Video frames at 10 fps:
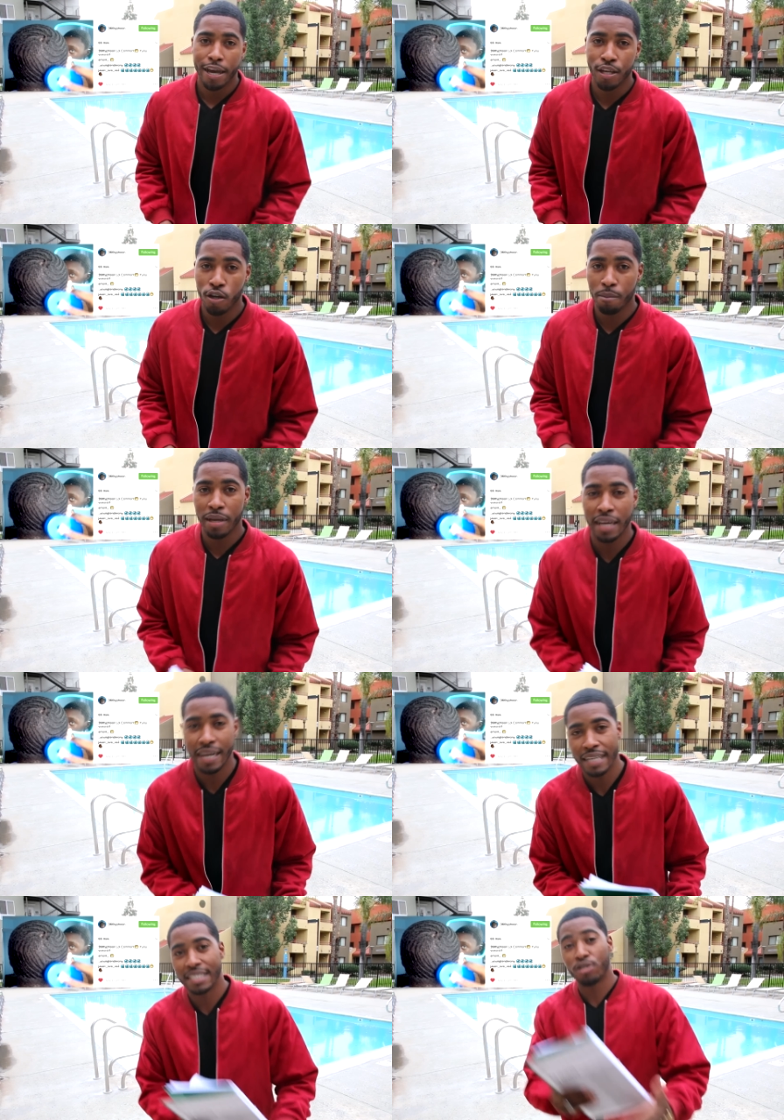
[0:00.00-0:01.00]
and you know what I mean?
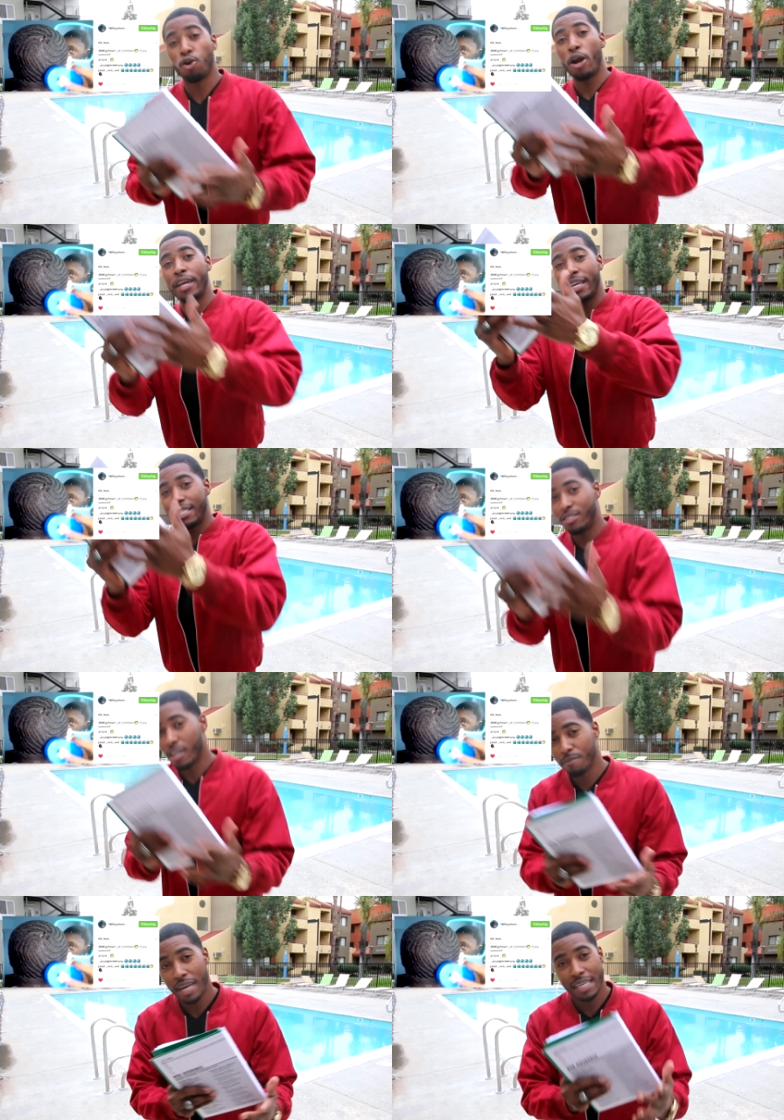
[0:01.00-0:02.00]
And I just started, you
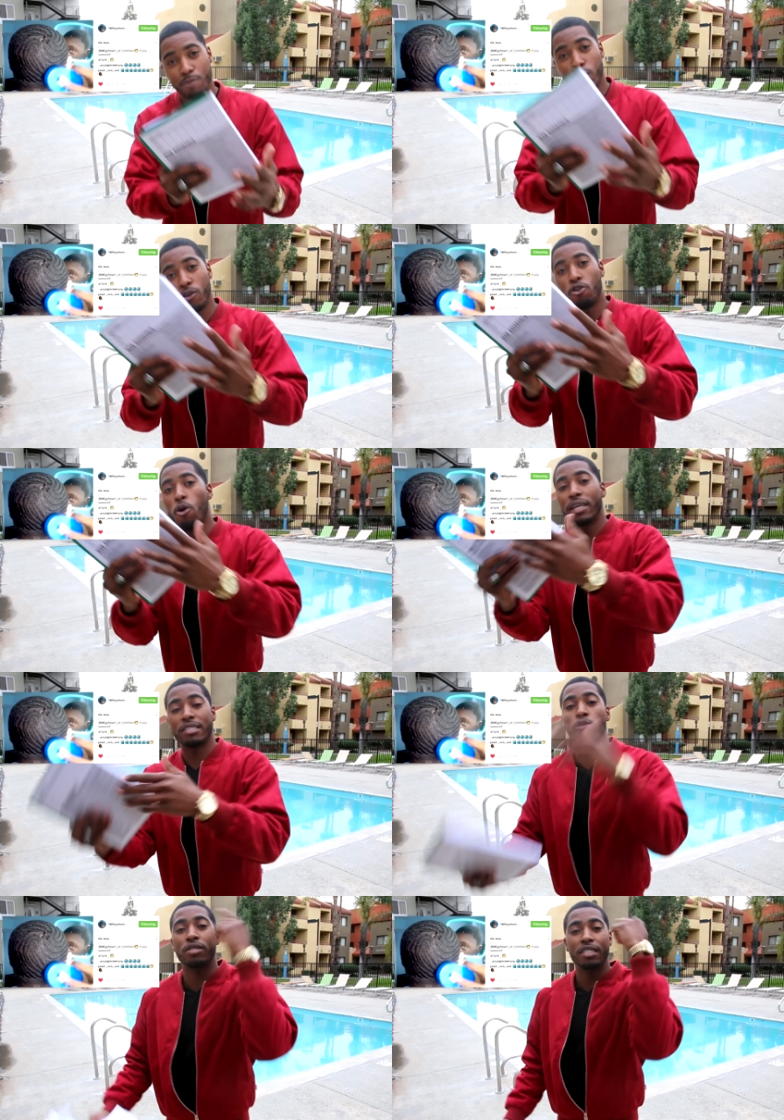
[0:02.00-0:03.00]
know what I mean? I kept on going,
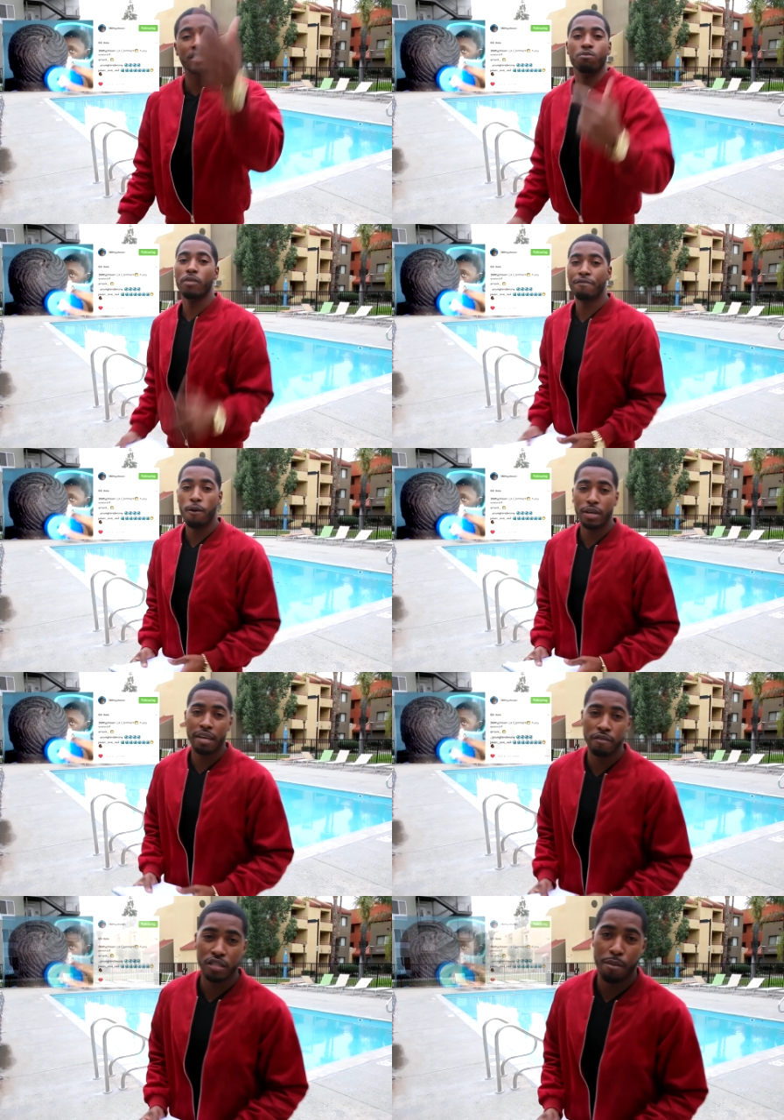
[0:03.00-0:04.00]
so just, if I wanna
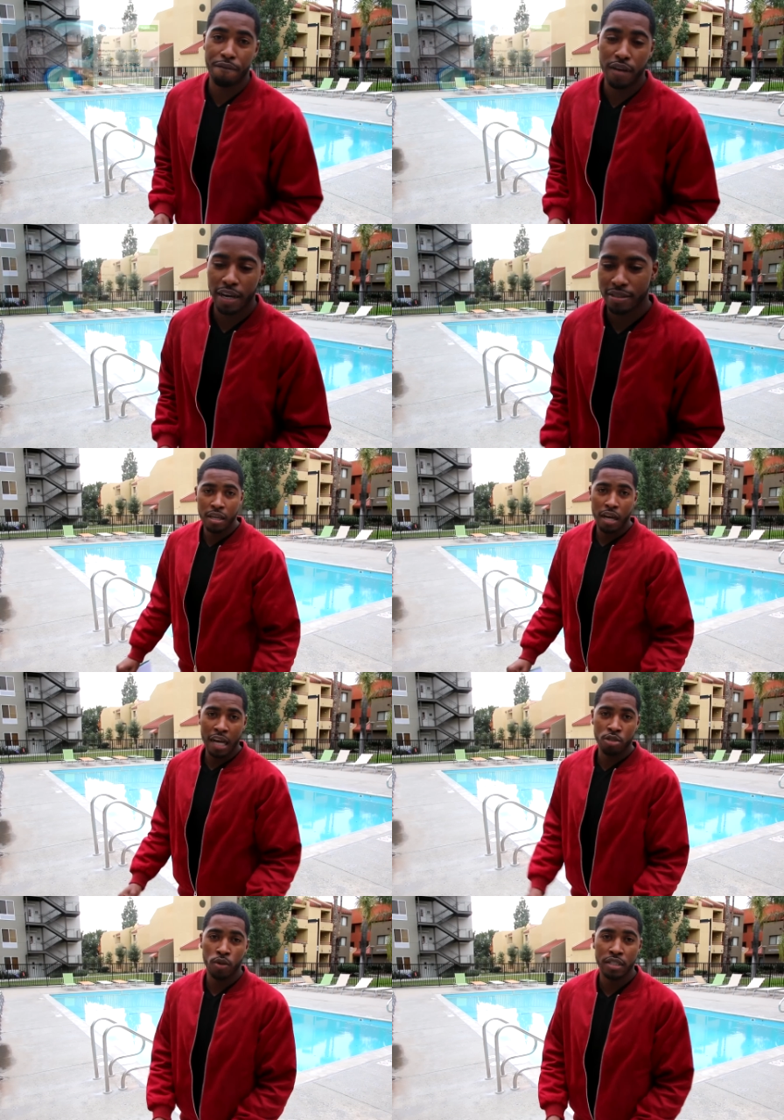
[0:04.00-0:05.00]
give you some advice,
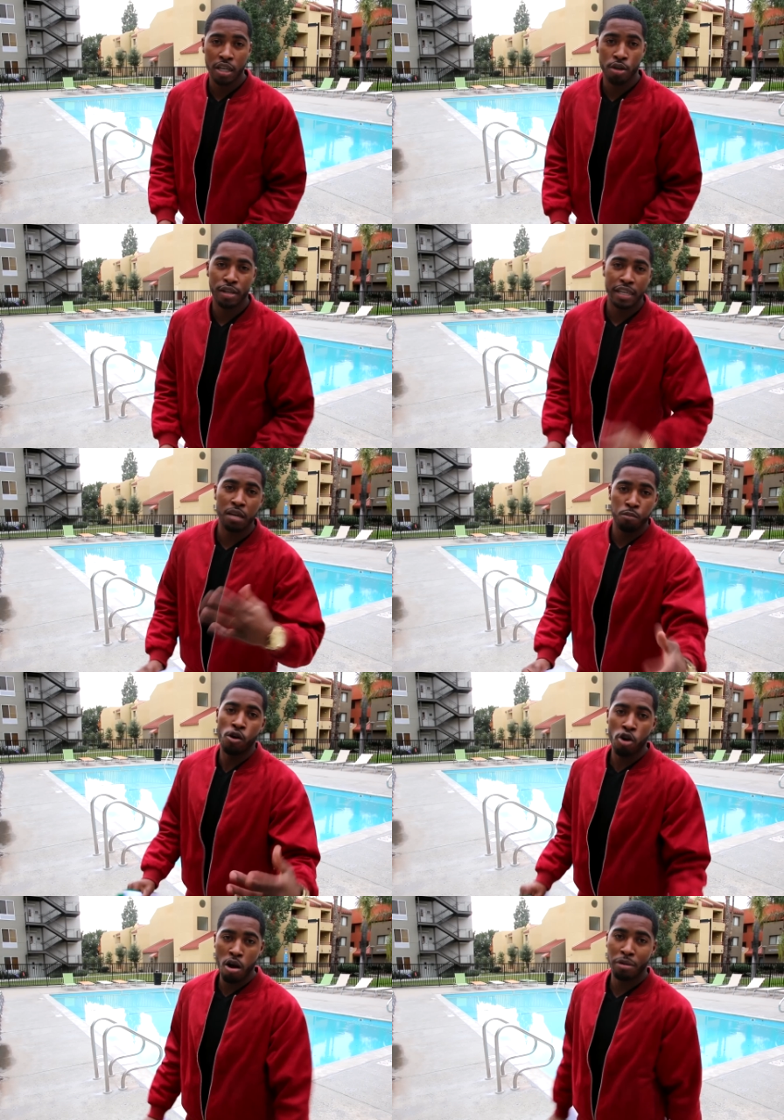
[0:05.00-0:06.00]
I just wanna tell you to keep
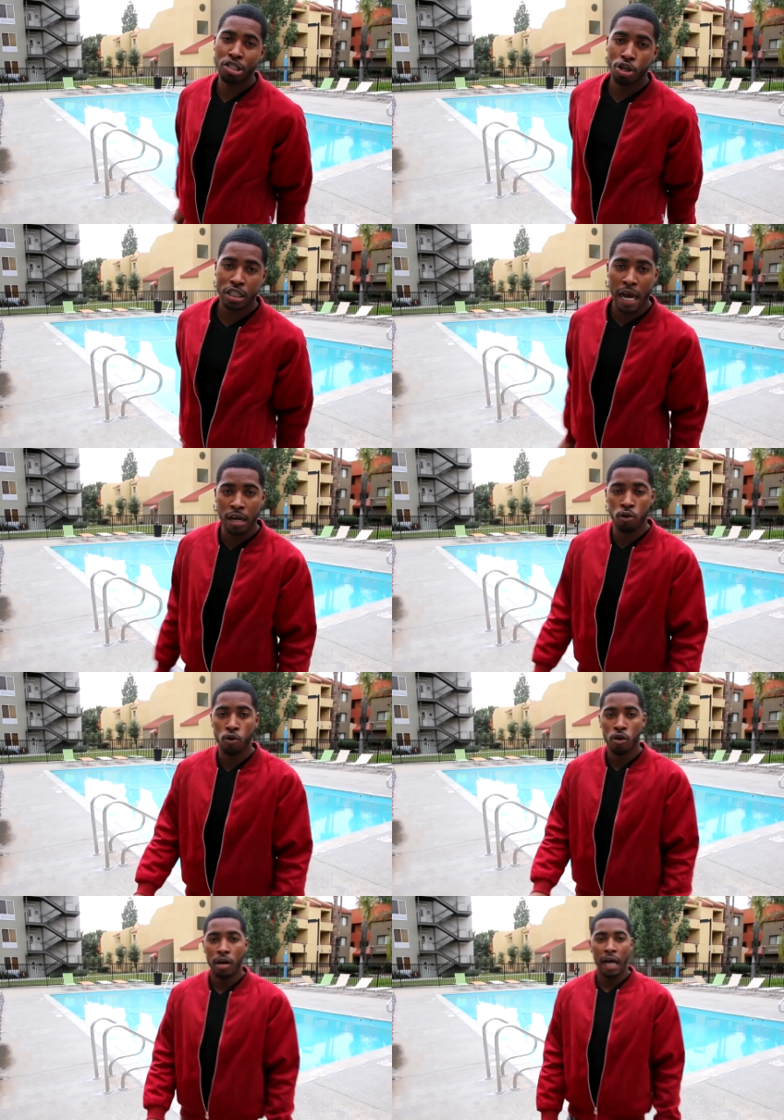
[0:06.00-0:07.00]
on going with your channel.